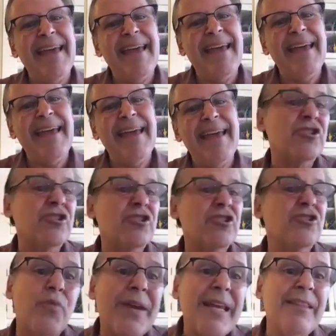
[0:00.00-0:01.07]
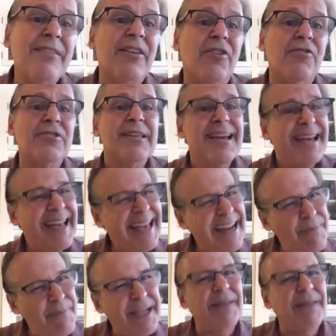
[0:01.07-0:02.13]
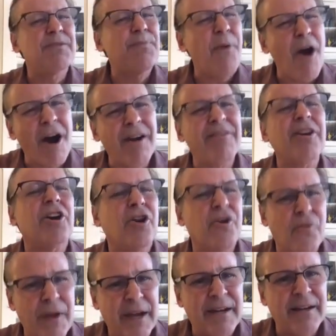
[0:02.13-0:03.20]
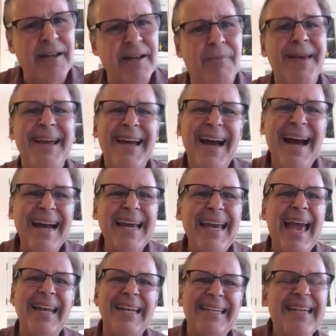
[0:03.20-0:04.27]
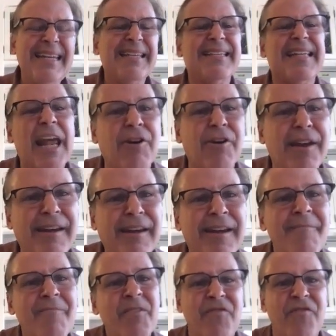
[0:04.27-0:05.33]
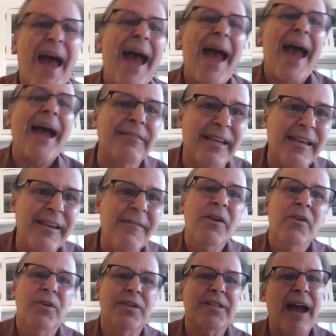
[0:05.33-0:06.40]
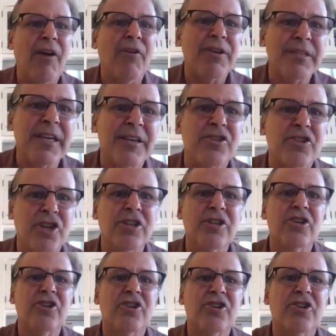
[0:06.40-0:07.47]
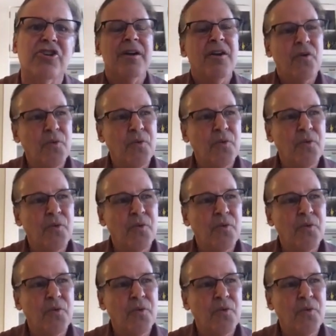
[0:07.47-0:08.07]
And then I have the students read those, and it becomes part of the curriculum. Again, decentering faculty, which I always think is good to do.